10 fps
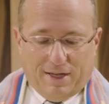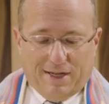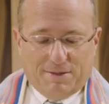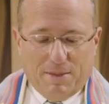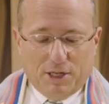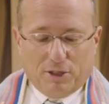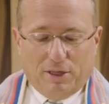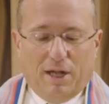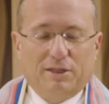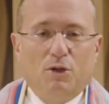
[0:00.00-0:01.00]
His mentor
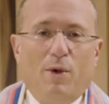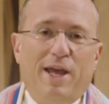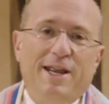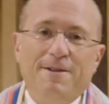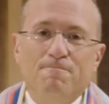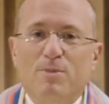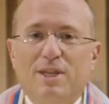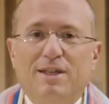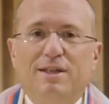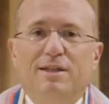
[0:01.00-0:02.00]
along the way
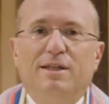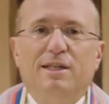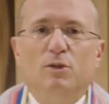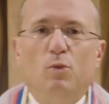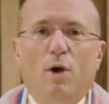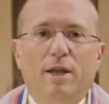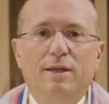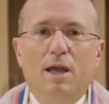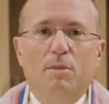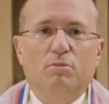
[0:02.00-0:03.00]
is one